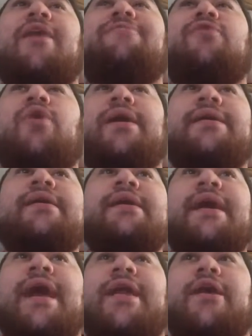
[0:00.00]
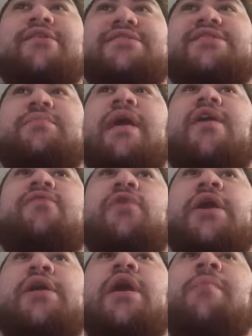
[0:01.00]
Malfoy, and Narcissa
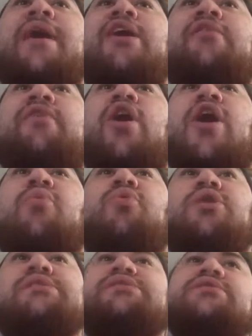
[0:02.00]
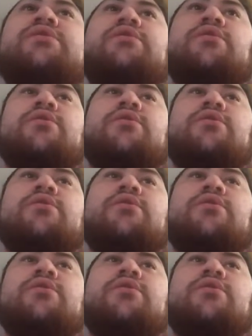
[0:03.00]
Malfoy come out of the Hogwarts